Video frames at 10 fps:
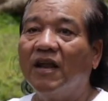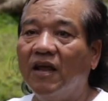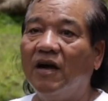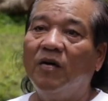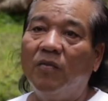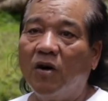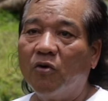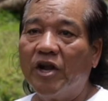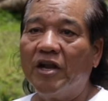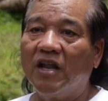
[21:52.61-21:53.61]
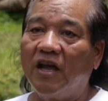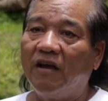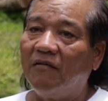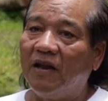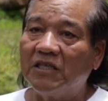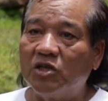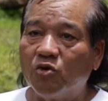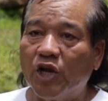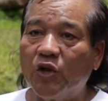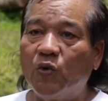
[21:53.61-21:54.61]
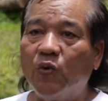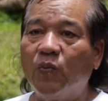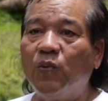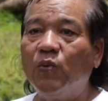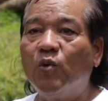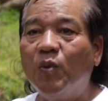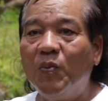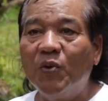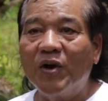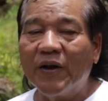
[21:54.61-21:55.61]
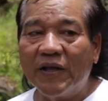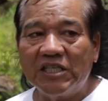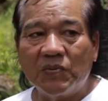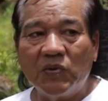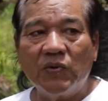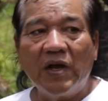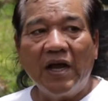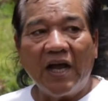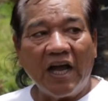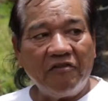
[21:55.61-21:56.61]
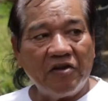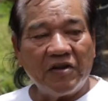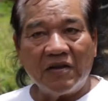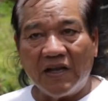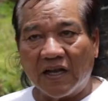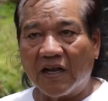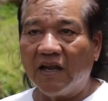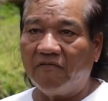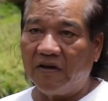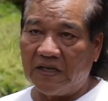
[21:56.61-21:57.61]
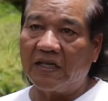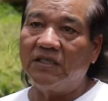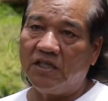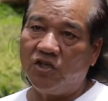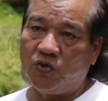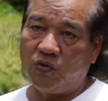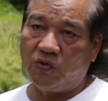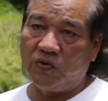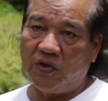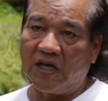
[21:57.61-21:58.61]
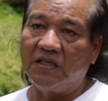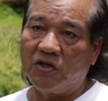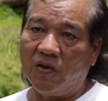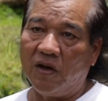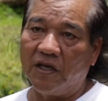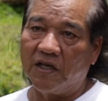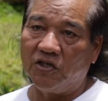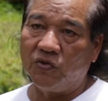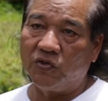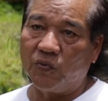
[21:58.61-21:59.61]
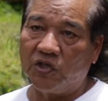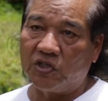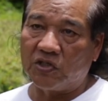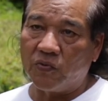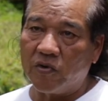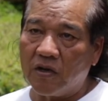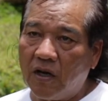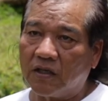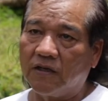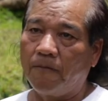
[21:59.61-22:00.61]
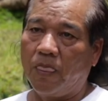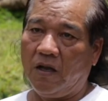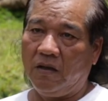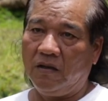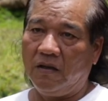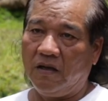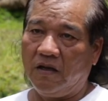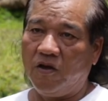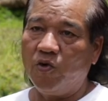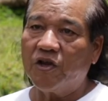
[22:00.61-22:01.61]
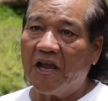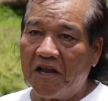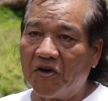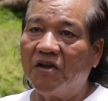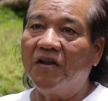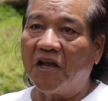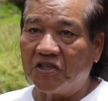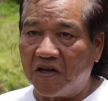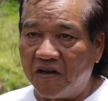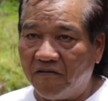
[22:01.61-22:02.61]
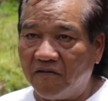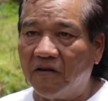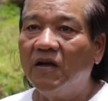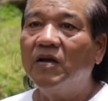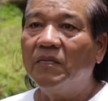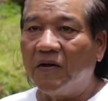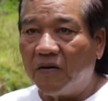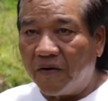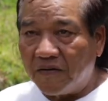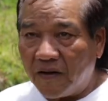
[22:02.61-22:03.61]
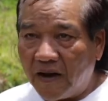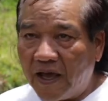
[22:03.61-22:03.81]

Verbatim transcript: they are more red and are less red, or more blue and less blue? I think on that level, it has its issues. It has its underlying issues, which would not you not hear it on a national level, but on the